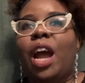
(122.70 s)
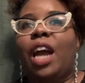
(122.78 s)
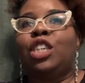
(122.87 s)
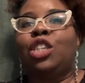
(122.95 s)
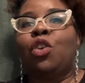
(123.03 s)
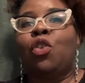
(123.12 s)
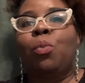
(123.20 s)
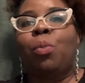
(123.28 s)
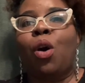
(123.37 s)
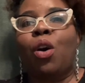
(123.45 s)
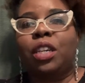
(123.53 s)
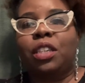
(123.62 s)
I show
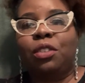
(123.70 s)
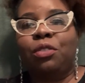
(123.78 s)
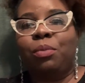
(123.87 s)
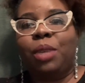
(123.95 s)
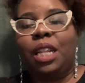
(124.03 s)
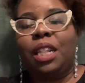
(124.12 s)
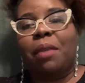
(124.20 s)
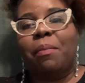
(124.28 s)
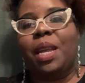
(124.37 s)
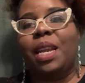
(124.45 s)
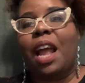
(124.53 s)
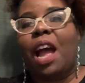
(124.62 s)
parts of me that
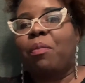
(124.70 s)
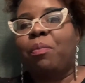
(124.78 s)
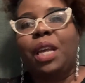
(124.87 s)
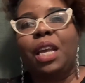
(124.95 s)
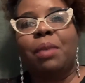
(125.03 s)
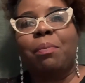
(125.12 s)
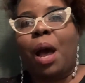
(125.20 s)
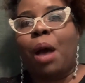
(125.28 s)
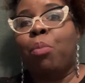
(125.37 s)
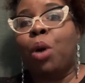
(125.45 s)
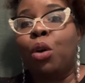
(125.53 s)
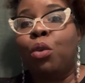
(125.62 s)
may not be in my
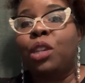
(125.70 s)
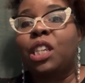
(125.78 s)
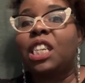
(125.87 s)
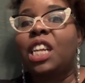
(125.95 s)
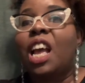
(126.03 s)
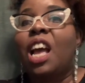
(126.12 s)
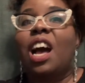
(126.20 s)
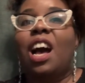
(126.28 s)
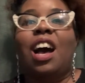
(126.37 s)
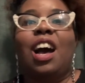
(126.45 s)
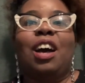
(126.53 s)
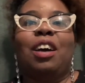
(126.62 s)
posts.
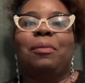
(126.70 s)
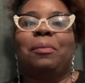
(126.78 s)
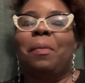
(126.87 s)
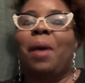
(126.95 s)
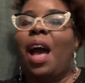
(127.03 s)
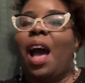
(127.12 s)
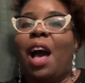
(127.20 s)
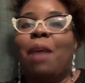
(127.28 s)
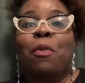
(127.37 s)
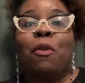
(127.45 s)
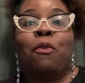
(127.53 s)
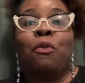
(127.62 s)
I'm
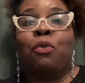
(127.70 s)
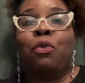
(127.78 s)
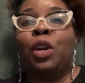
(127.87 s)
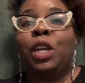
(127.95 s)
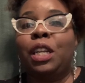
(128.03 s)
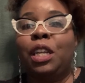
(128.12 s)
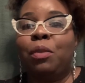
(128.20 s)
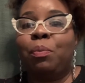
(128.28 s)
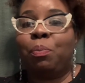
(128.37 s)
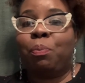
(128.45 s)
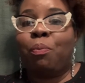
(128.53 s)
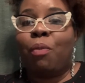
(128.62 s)
a really
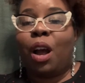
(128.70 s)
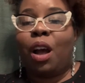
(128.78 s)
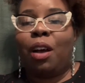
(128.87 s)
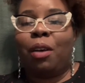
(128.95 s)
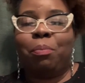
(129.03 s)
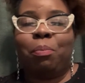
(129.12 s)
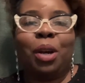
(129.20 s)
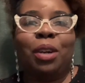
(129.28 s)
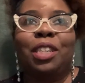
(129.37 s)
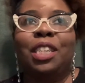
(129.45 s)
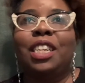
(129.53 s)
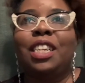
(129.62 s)

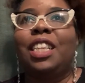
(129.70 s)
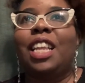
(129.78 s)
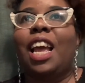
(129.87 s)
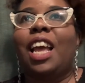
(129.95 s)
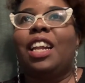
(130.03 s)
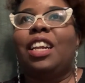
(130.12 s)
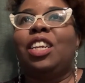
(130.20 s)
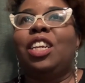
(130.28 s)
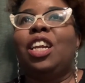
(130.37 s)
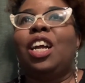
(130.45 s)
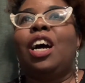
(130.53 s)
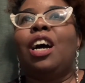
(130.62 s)
person that
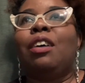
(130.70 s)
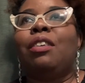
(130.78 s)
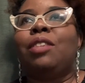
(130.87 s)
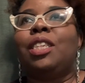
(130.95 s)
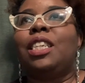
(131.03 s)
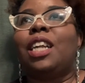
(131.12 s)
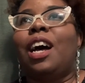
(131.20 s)
loves